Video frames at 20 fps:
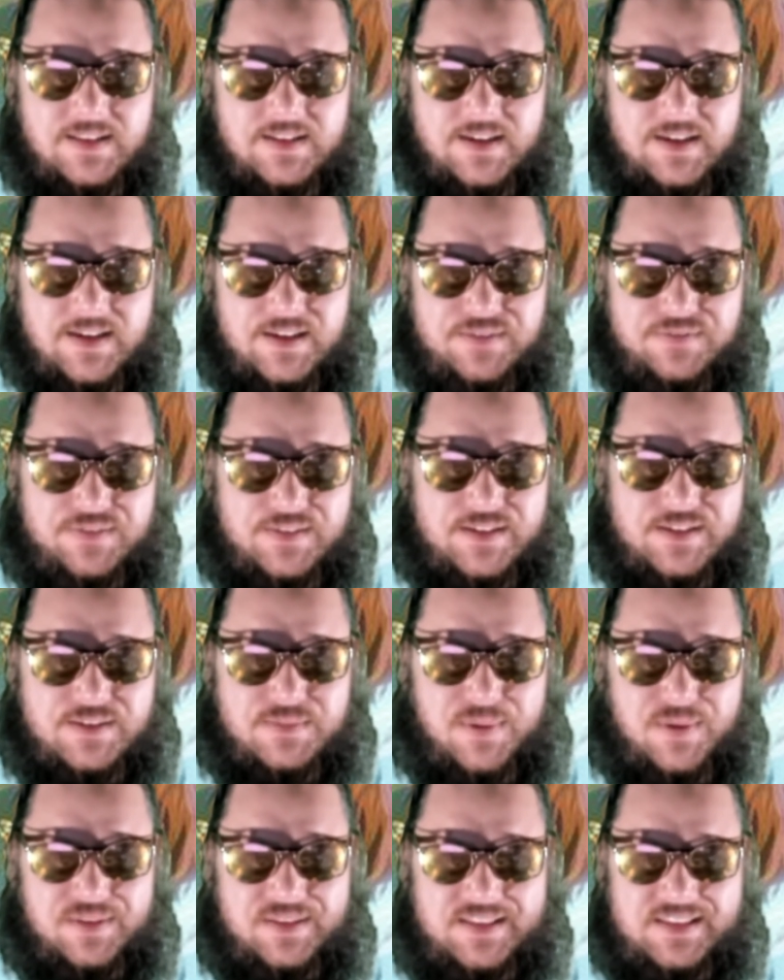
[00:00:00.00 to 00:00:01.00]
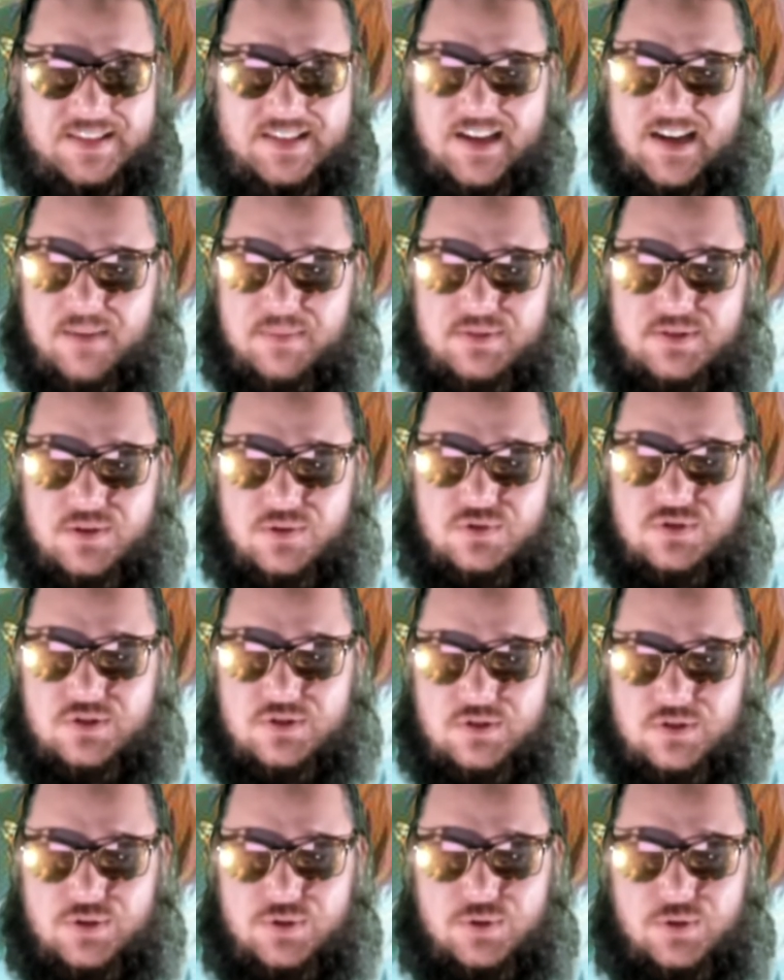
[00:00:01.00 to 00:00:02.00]
I felt that was about 10 episodes
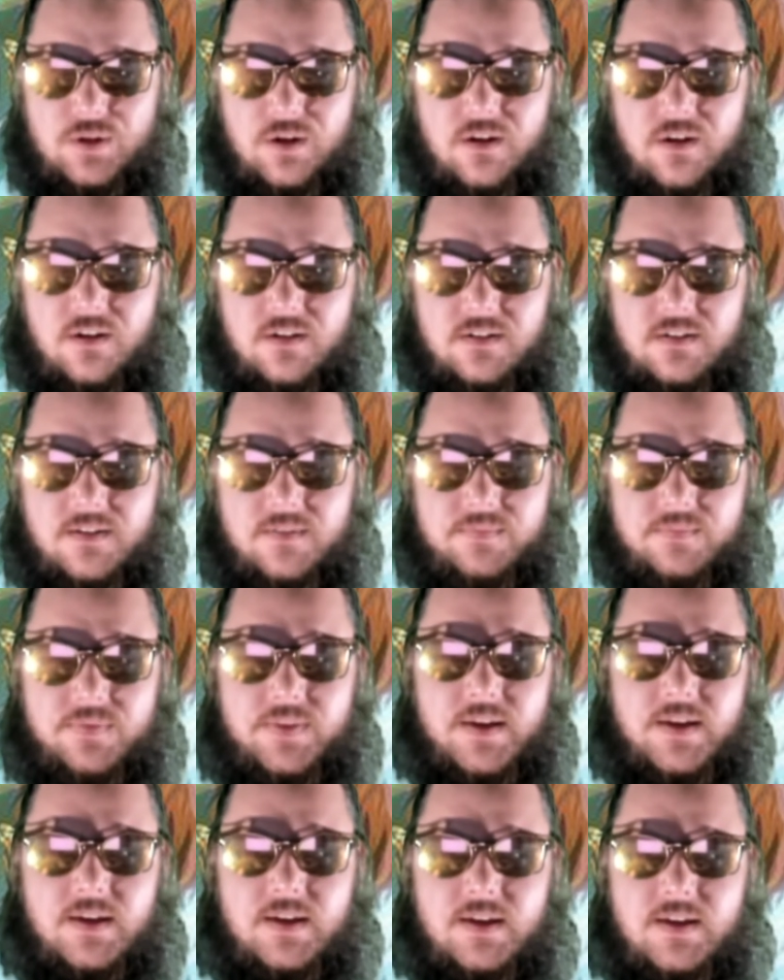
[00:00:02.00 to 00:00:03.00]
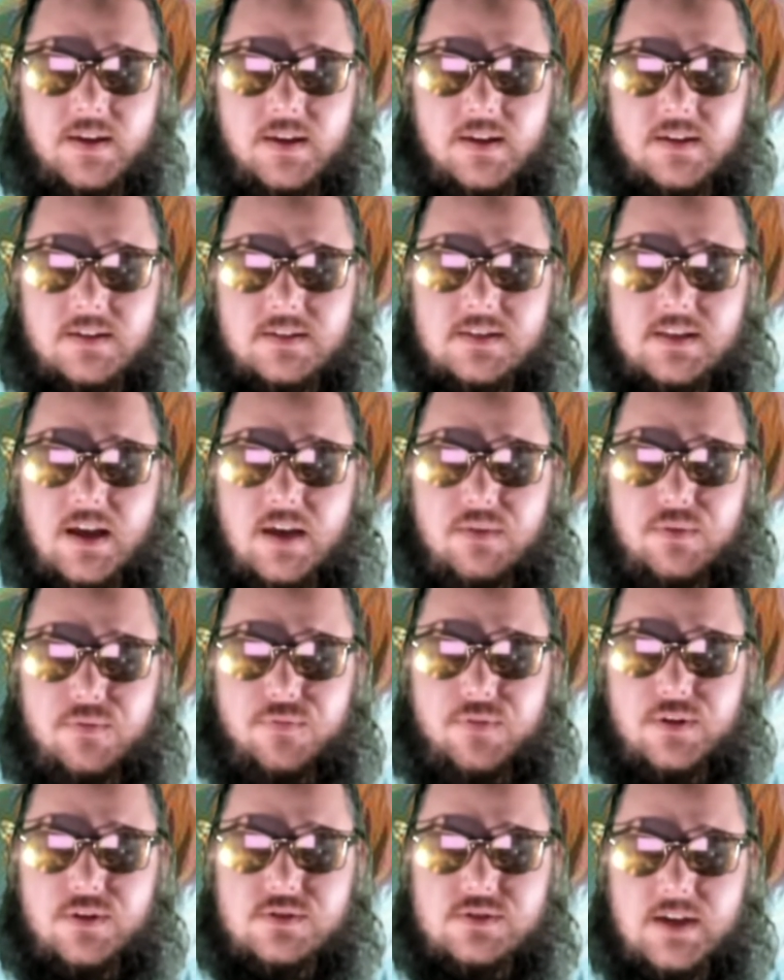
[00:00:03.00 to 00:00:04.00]
too long. Because a lot of it
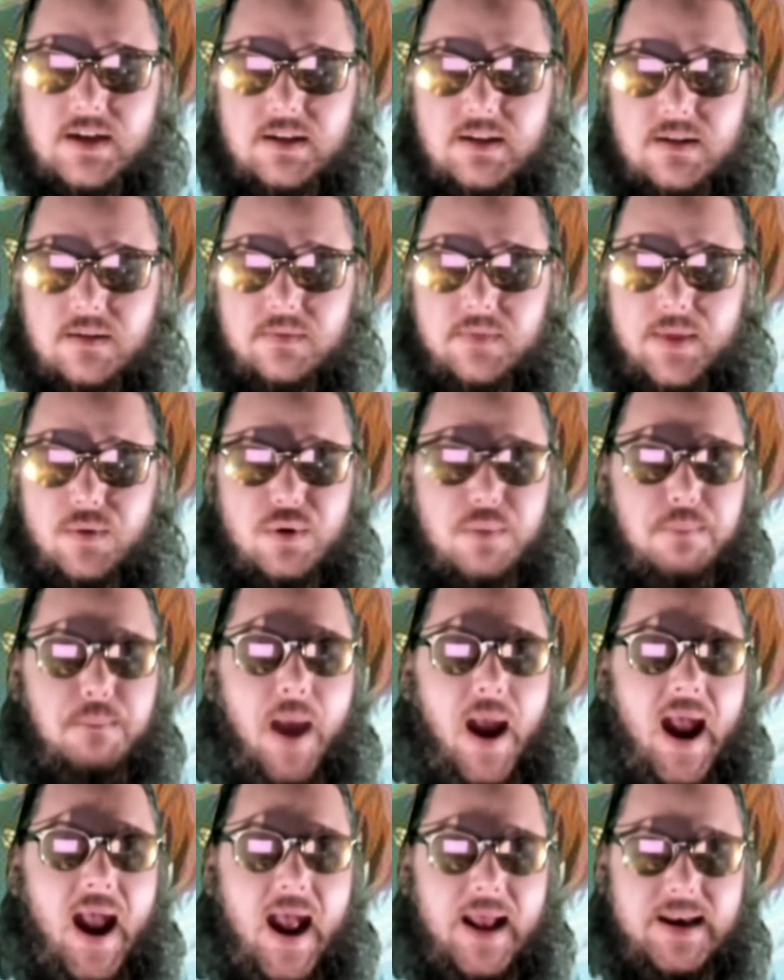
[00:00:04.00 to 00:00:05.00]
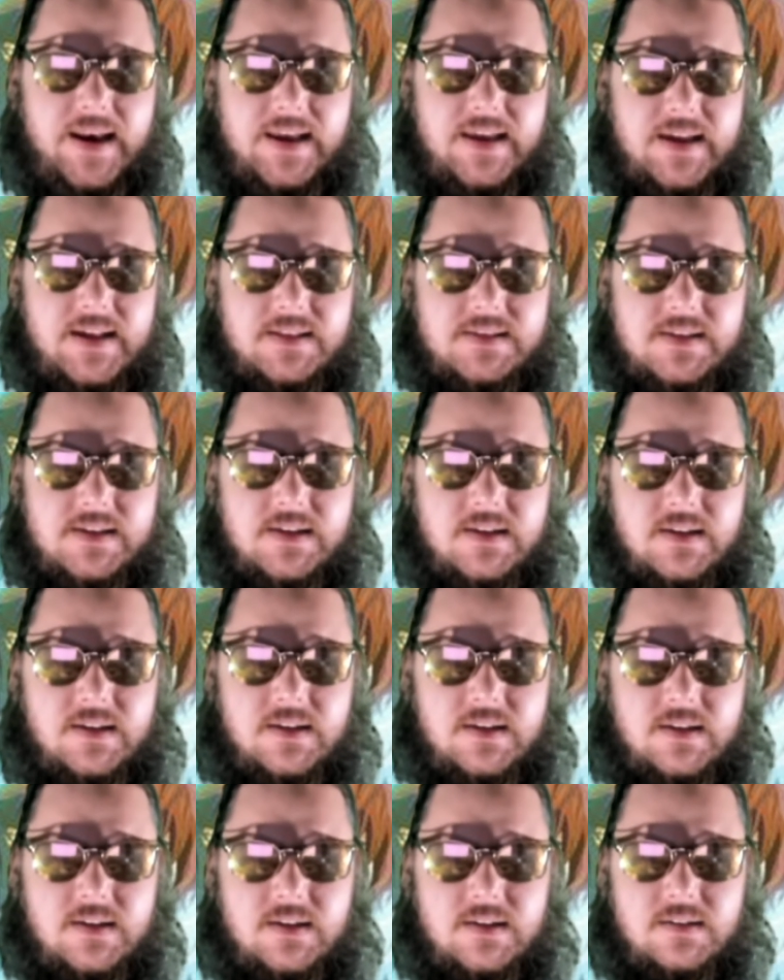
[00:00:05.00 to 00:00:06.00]
feels like they were padding it.
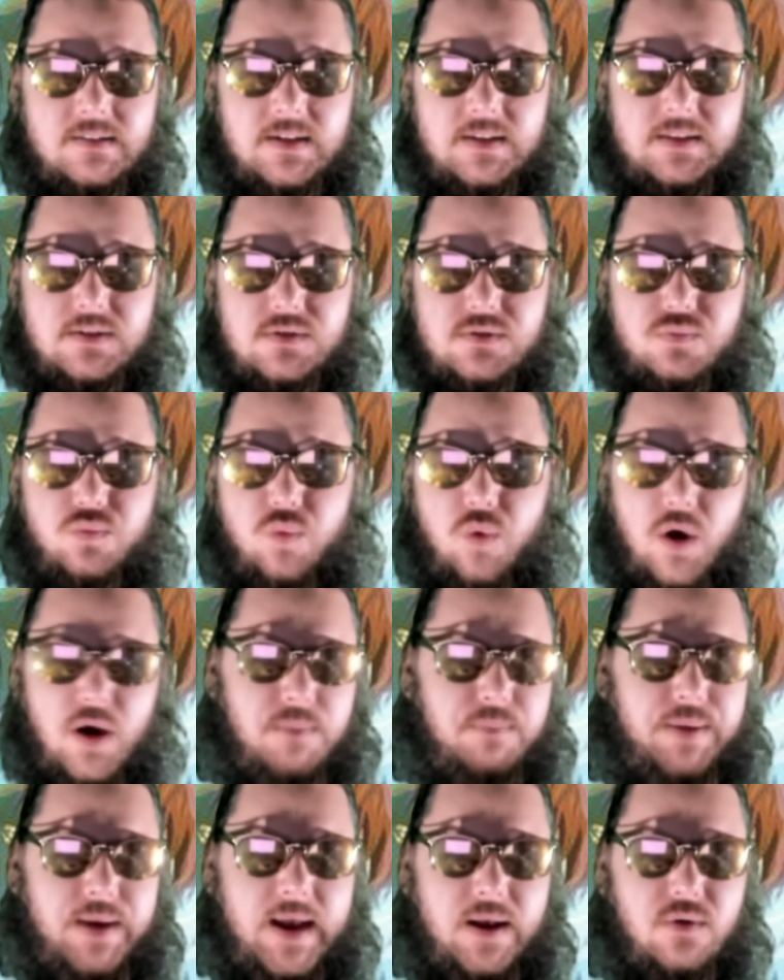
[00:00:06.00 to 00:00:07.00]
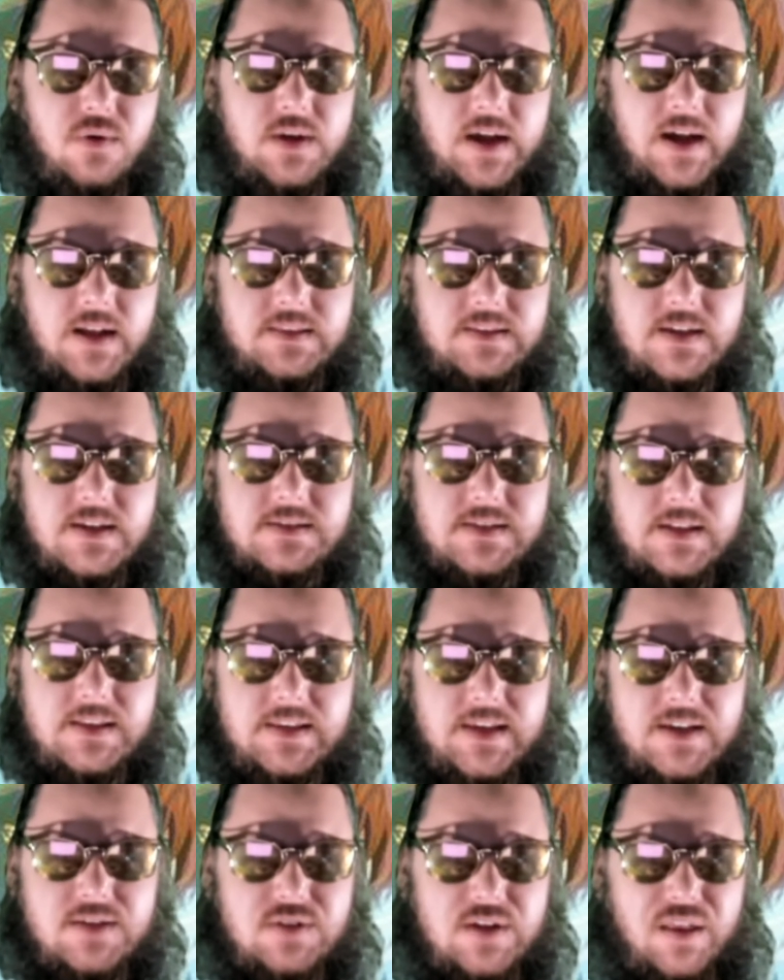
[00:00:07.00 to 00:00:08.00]
Like, there's one piano contest that
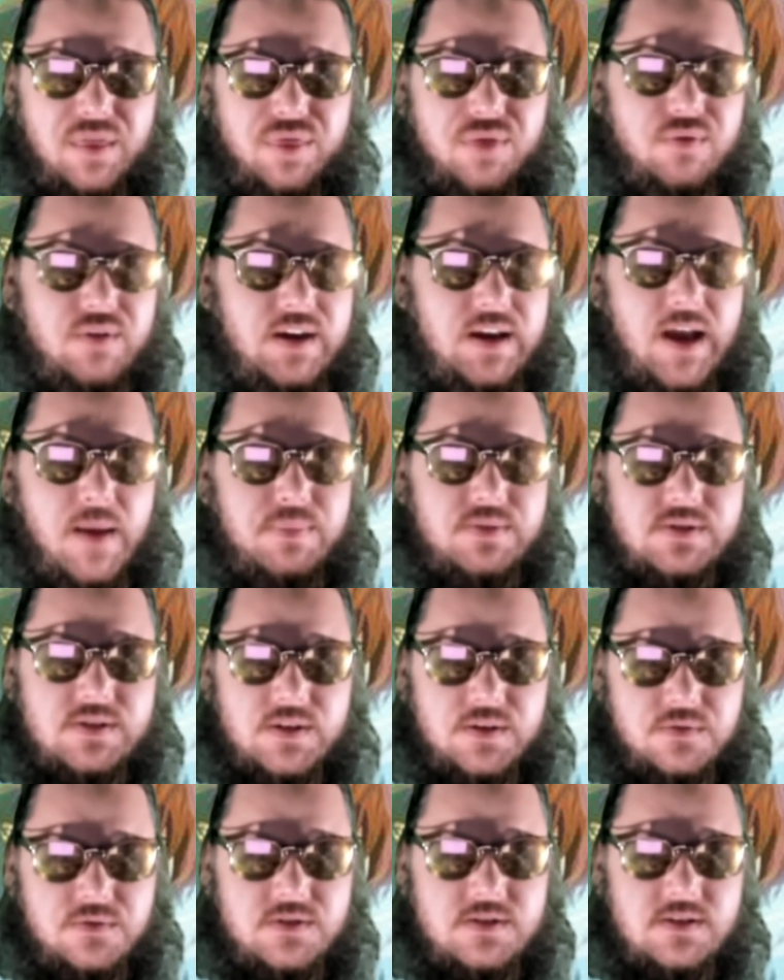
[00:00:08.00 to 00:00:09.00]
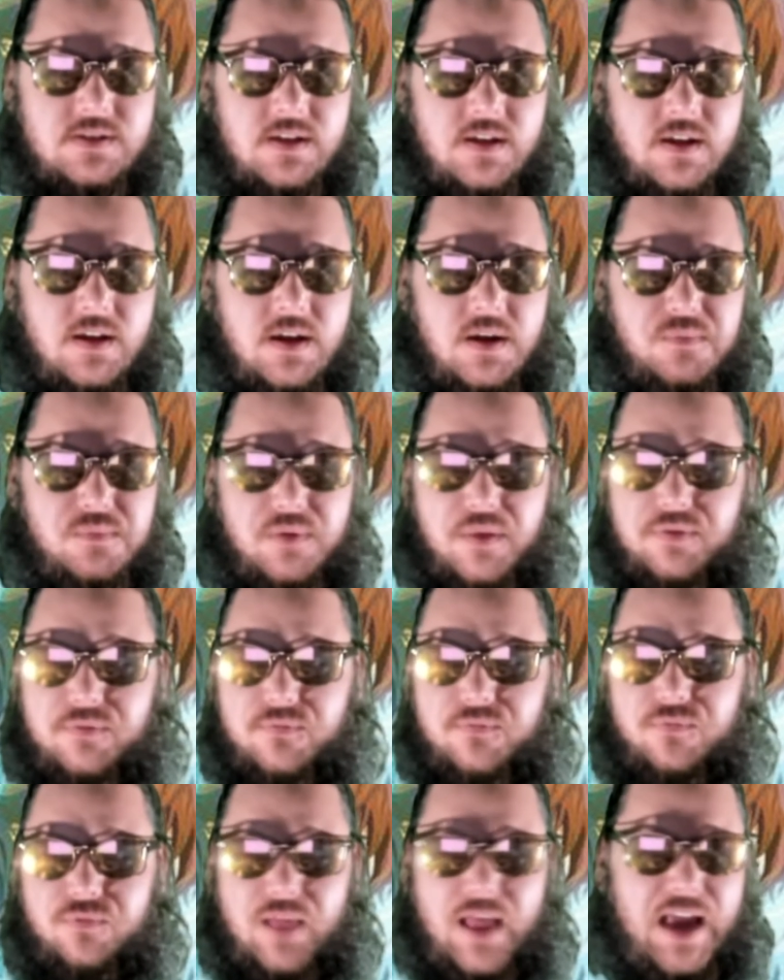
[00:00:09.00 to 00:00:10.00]
takes like 3 episodes. With
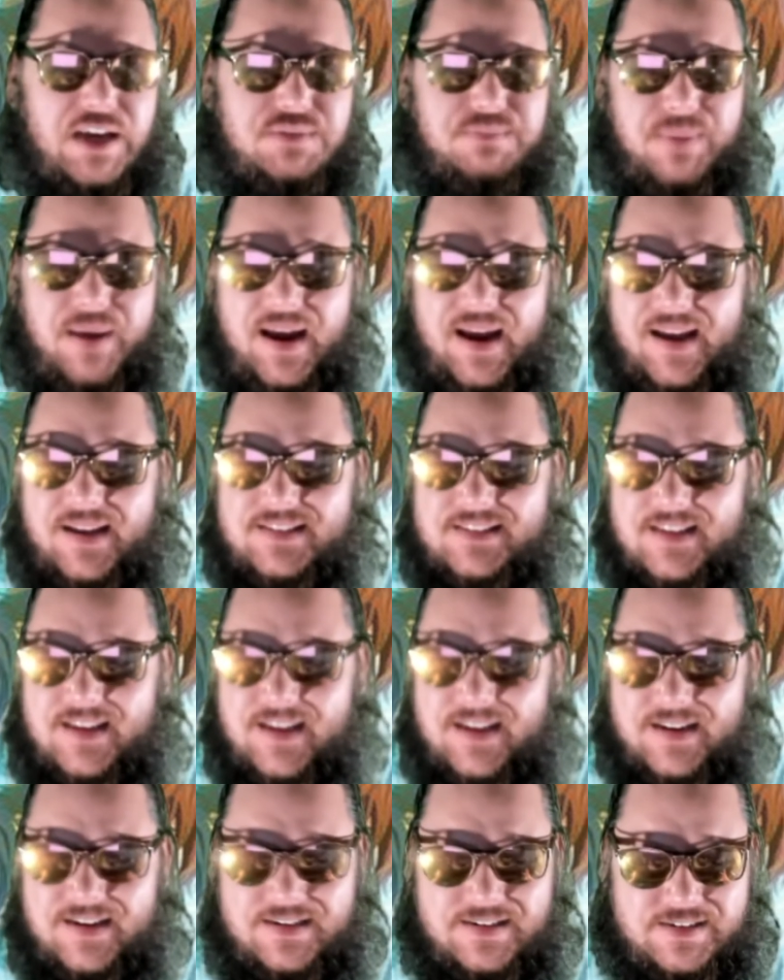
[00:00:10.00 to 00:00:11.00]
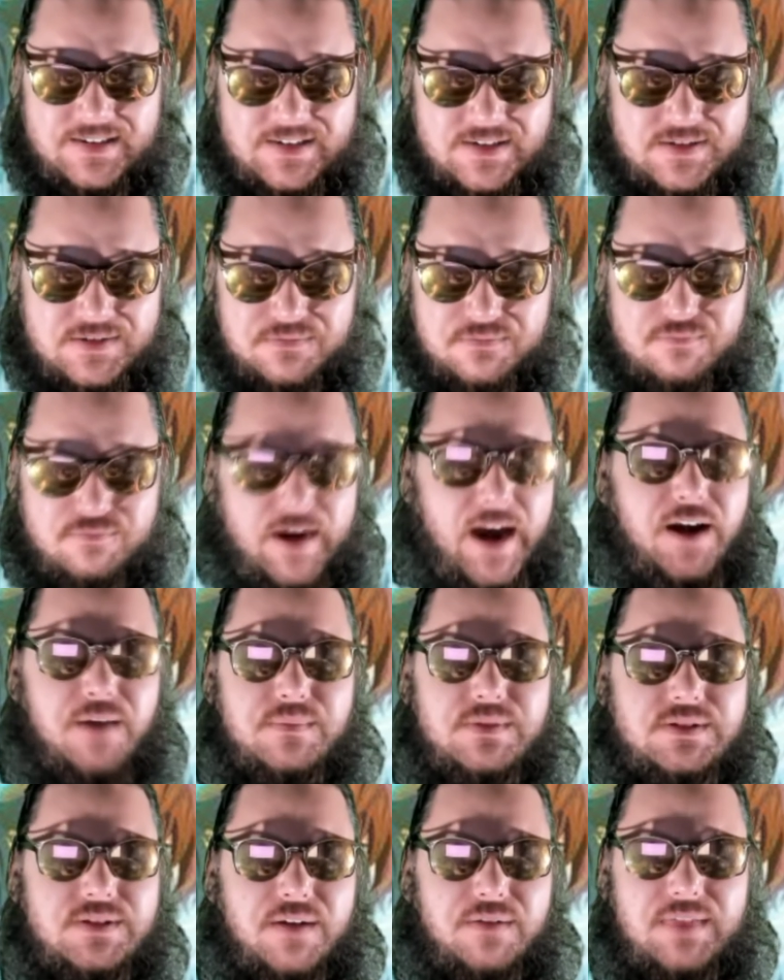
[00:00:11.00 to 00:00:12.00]
flashbacks and just random
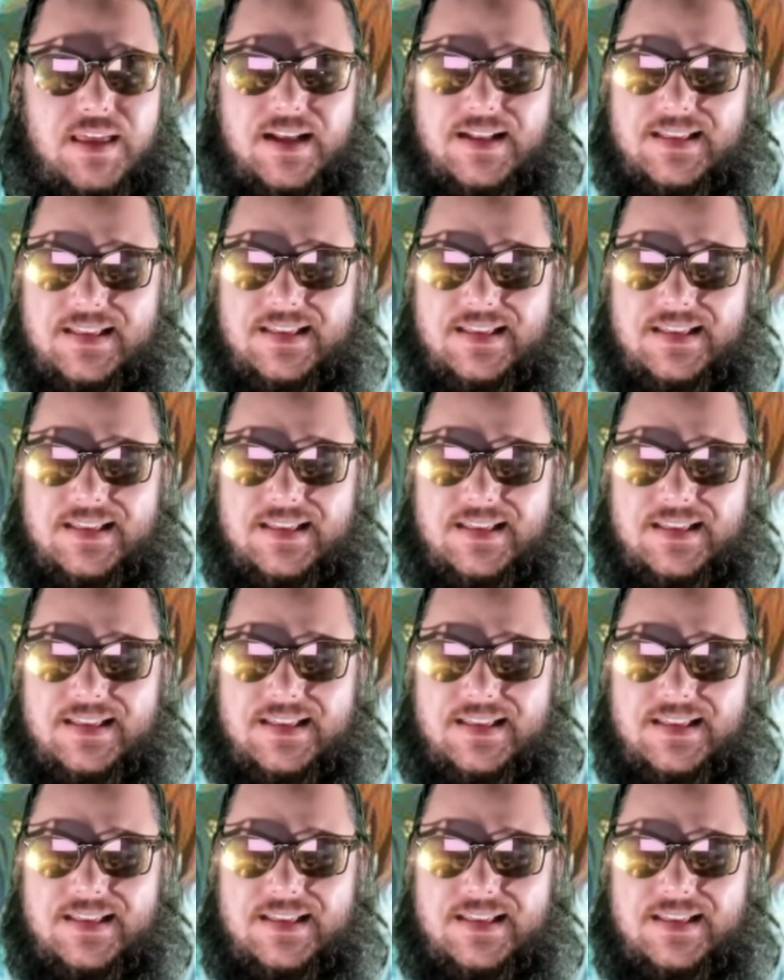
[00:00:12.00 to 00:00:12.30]
stuff that